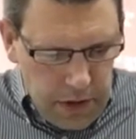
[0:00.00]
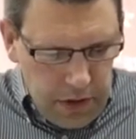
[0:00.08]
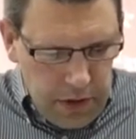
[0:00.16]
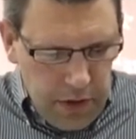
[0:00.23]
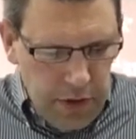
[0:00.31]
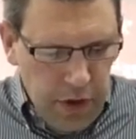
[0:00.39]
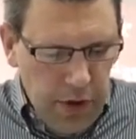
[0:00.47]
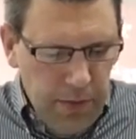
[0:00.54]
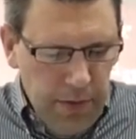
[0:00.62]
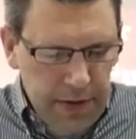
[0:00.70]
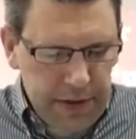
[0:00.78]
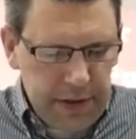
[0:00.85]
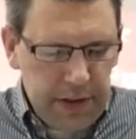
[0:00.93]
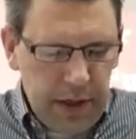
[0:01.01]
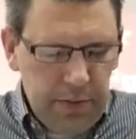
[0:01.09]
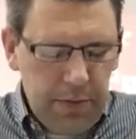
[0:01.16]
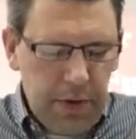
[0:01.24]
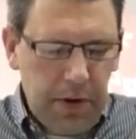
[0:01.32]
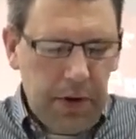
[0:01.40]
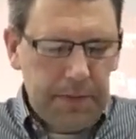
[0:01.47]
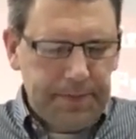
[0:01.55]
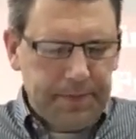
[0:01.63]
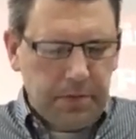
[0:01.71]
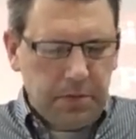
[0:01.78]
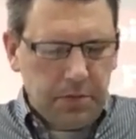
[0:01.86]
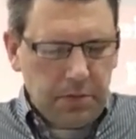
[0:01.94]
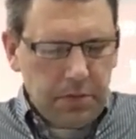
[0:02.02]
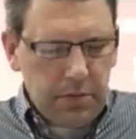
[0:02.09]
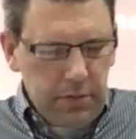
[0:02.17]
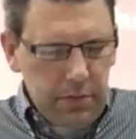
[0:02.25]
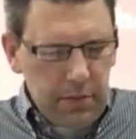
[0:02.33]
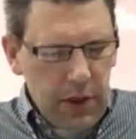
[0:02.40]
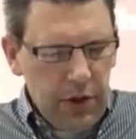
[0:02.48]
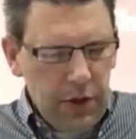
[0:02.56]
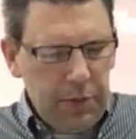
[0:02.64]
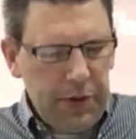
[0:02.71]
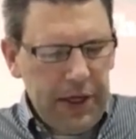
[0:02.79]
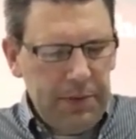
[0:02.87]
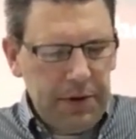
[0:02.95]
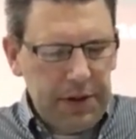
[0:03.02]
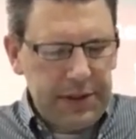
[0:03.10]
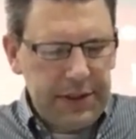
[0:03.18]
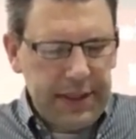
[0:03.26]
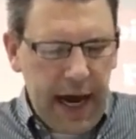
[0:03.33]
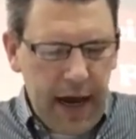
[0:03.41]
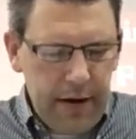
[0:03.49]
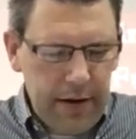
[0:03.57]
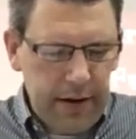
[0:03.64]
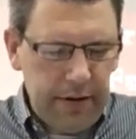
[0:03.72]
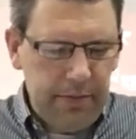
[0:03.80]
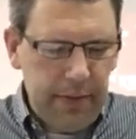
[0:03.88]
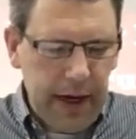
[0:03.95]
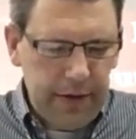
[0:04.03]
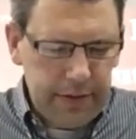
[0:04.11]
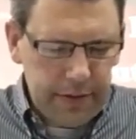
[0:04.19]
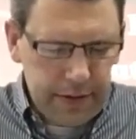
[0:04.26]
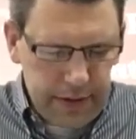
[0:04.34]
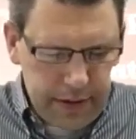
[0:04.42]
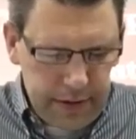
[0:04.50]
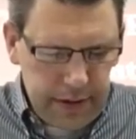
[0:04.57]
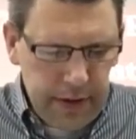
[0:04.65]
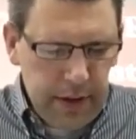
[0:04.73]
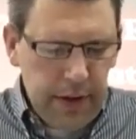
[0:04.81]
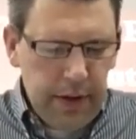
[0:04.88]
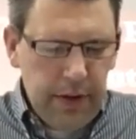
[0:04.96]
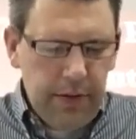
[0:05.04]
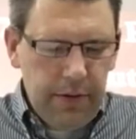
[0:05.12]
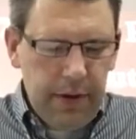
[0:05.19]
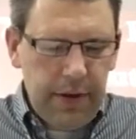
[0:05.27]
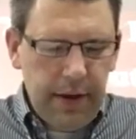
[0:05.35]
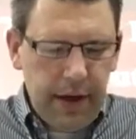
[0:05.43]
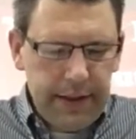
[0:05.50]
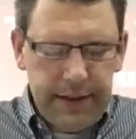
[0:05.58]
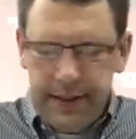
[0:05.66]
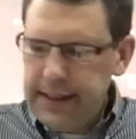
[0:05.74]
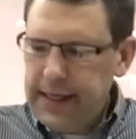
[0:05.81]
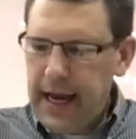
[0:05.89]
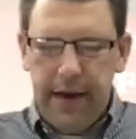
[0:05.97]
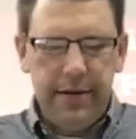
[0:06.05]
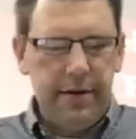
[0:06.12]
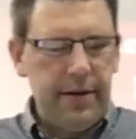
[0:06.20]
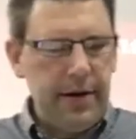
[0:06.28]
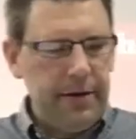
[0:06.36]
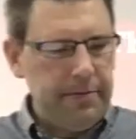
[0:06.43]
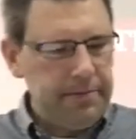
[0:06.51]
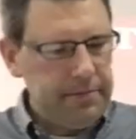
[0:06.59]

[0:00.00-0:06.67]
Your nobles slumber. Your people are scattered on the mountains with none to gather them.